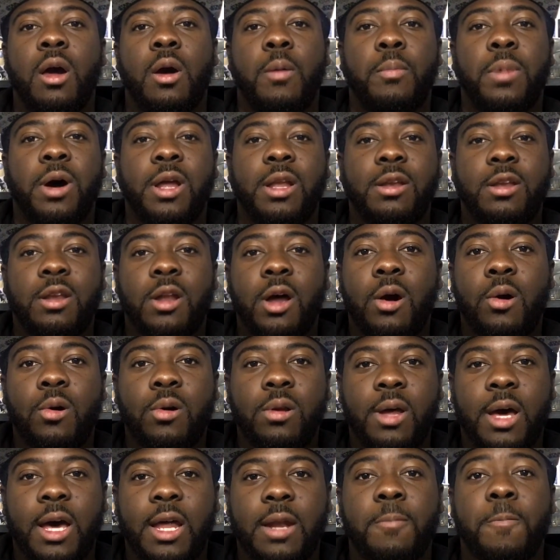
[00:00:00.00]
But now
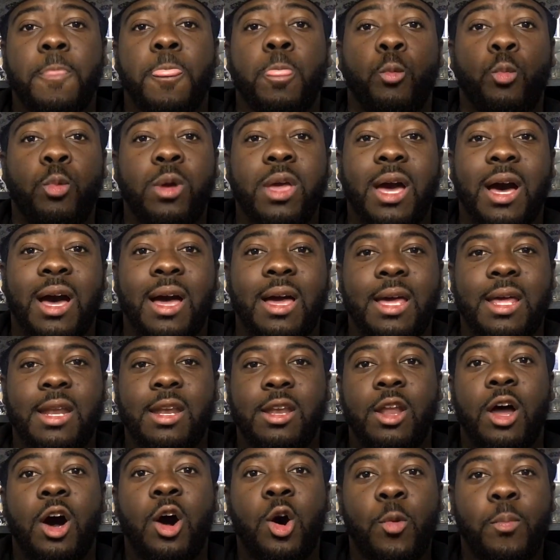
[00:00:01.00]
that we are
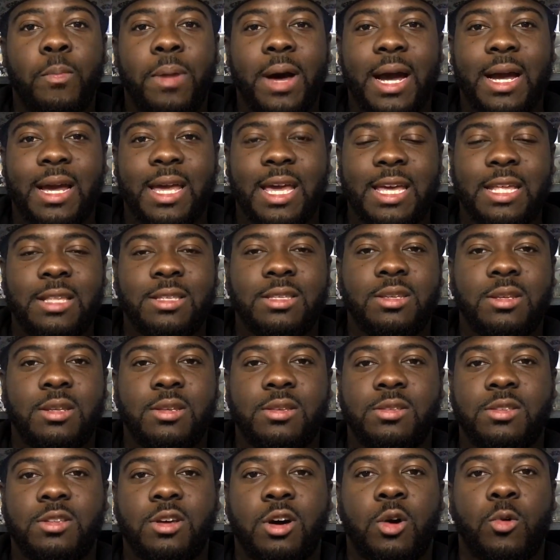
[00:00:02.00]
now back into the
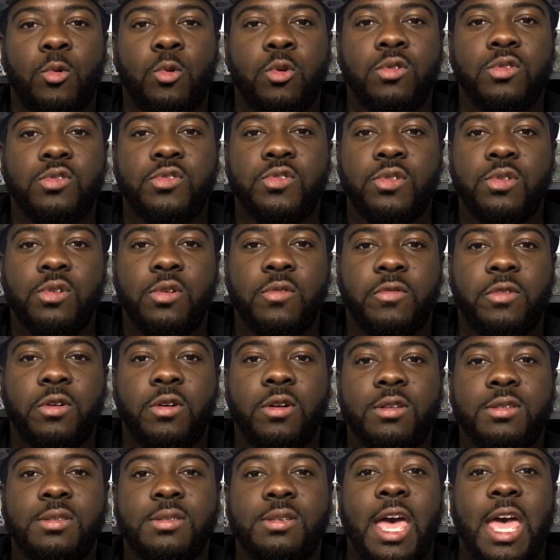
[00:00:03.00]
Star Wars
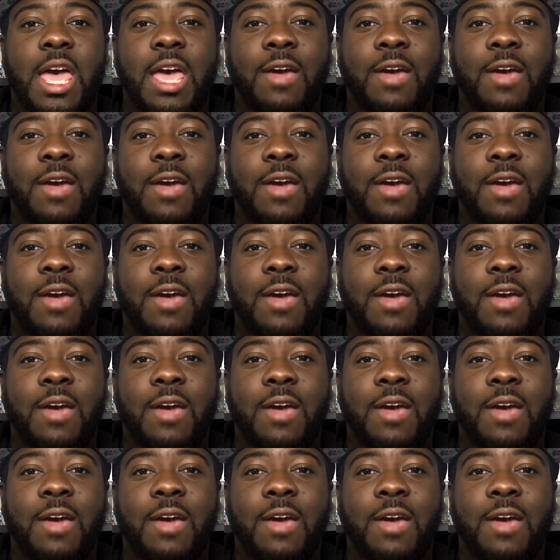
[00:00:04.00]
universe,